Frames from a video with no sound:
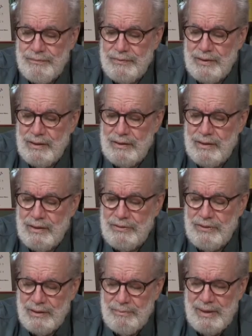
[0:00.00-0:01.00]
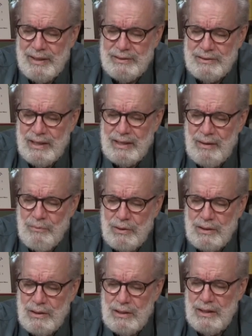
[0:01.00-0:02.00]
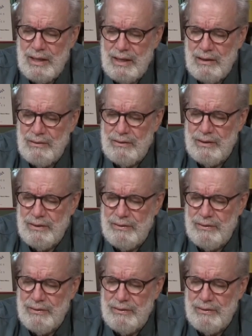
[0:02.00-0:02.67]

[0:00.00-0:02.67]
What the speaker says: the biggest thing I'm working on now,